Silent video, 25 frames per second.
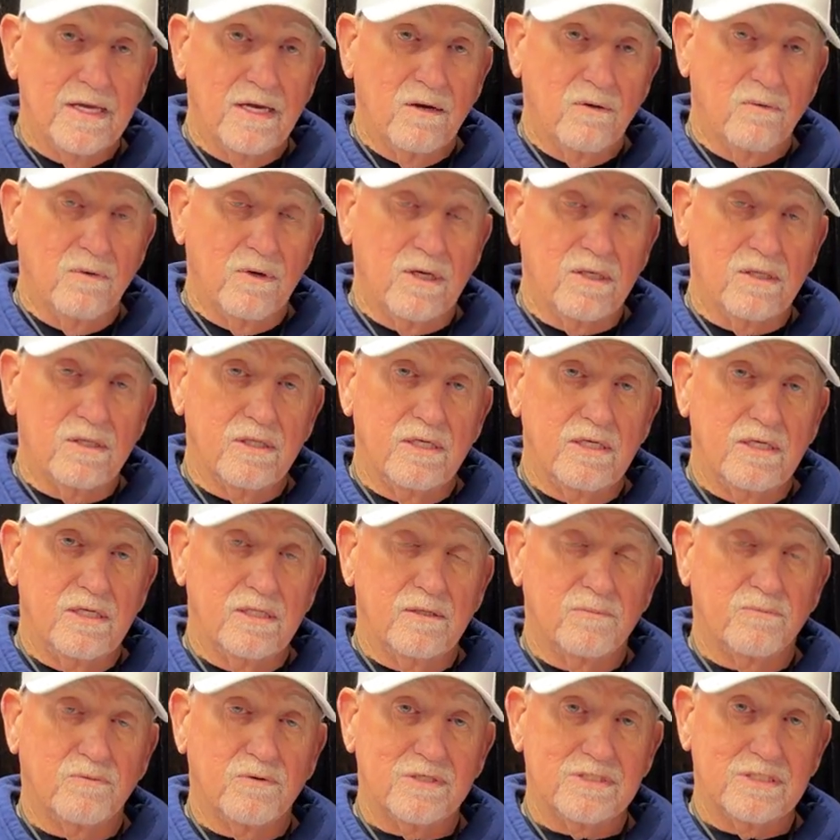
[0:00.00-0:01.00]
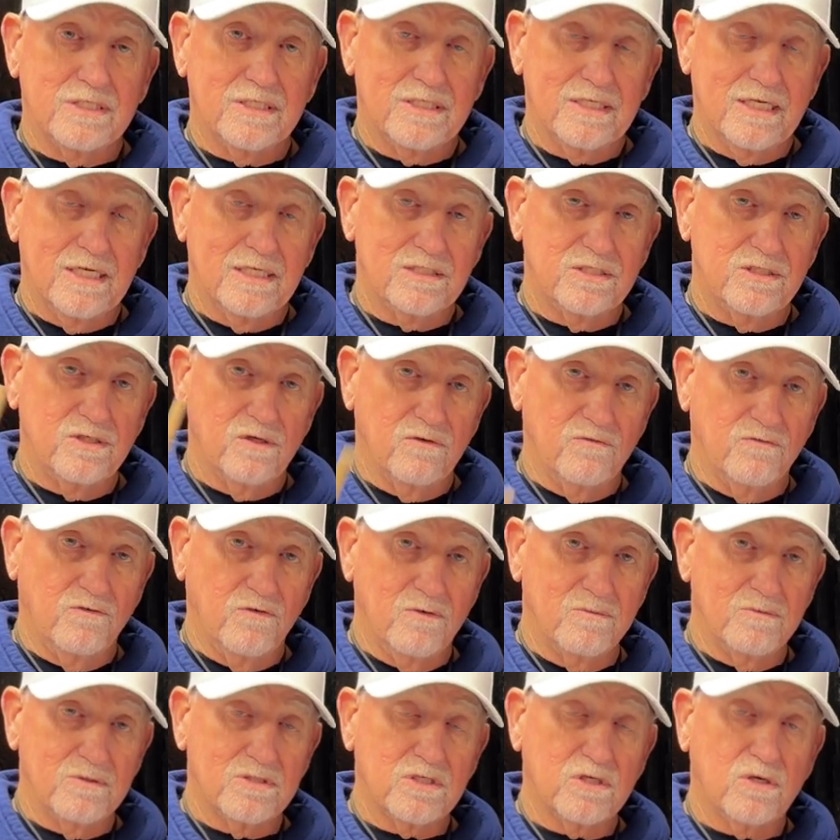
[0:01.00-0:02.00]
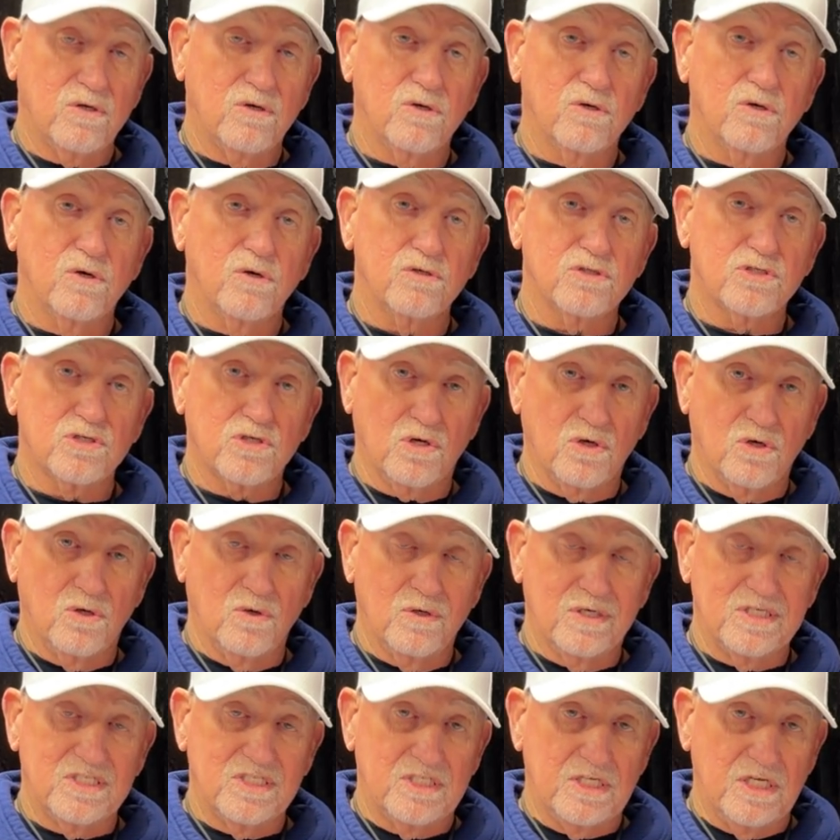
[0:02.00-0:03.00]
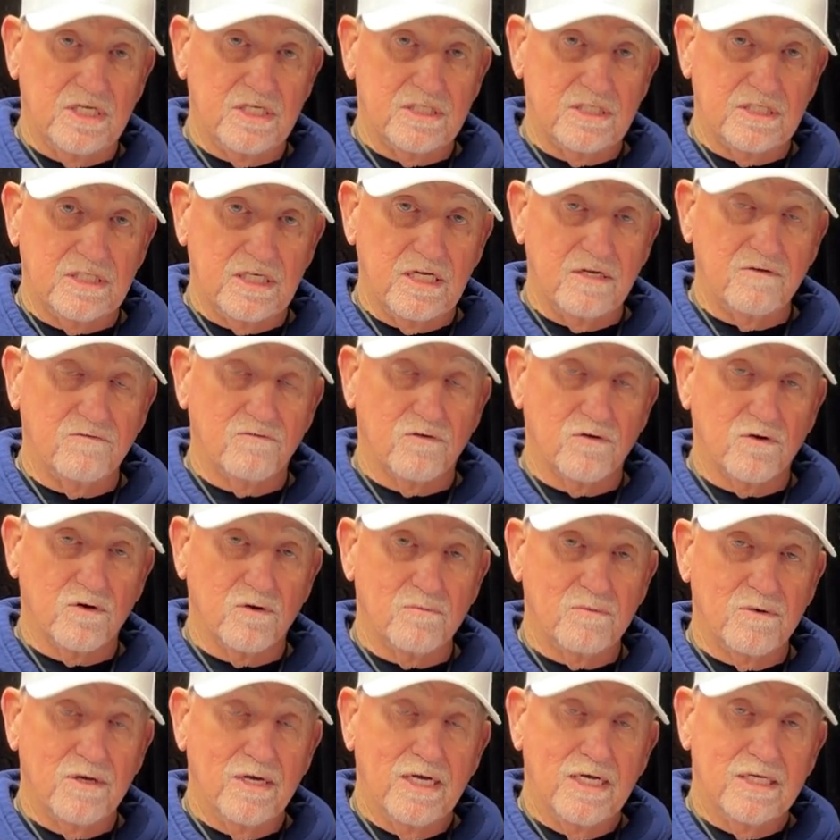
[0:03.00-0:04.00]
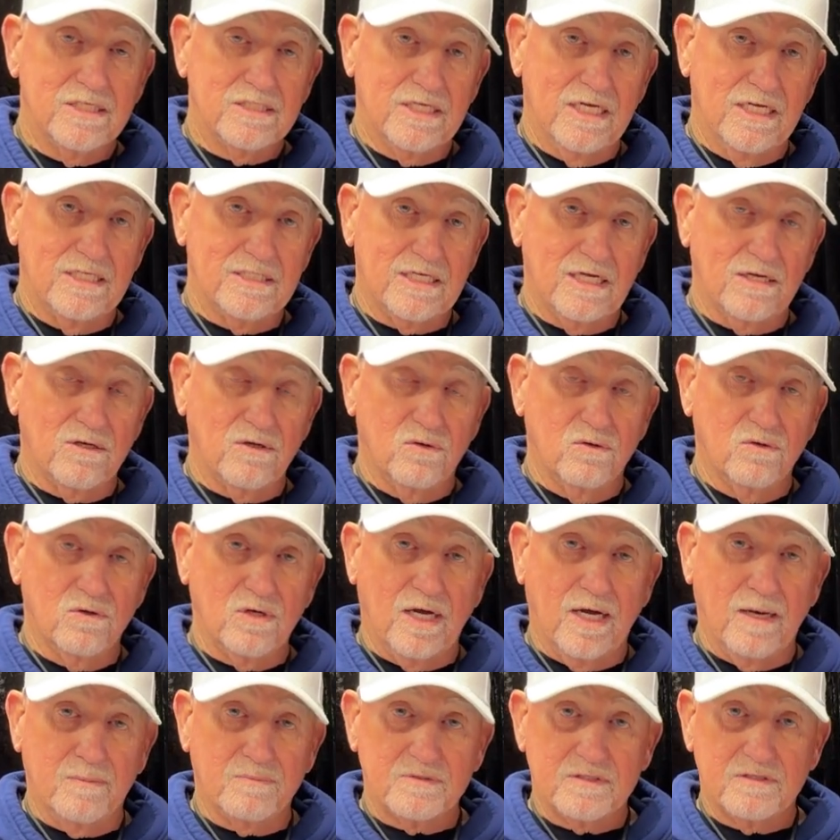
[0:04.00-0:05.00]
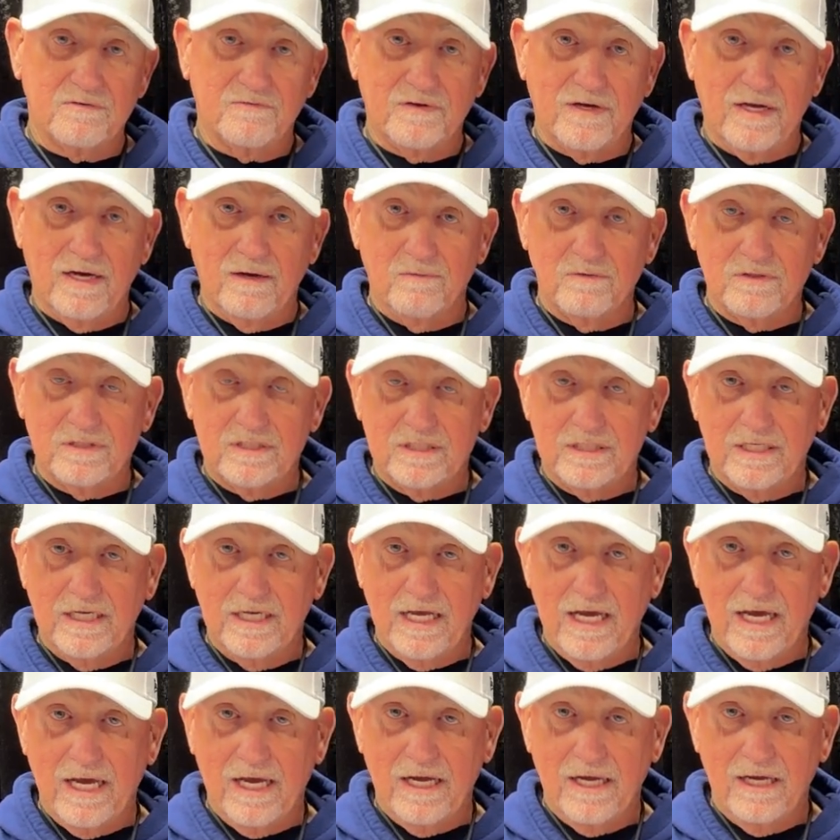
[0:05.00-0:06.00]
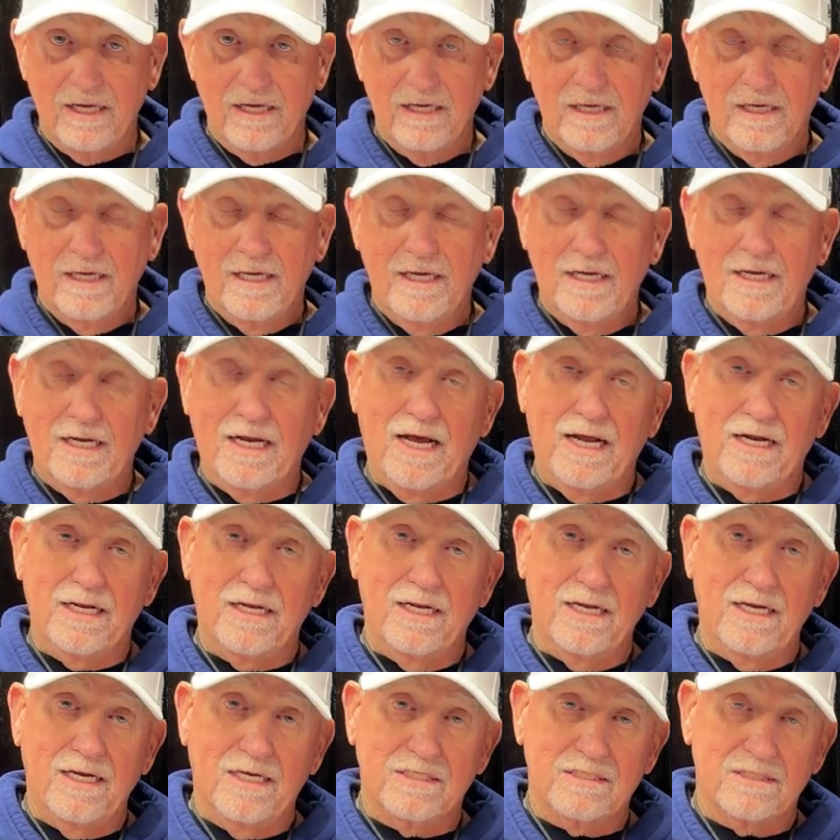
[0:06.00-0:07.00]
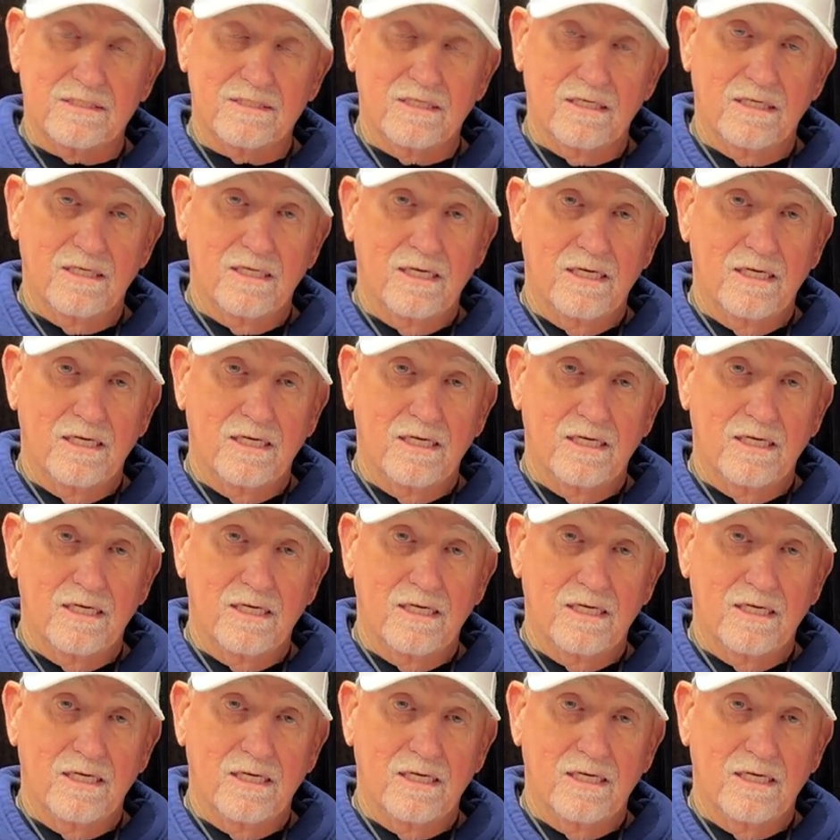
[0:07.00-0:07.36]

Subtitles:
Well, in the present tense yo form, it's conozco, a ZC verb. Change that O to opposite vowel, which is an A, and add an S.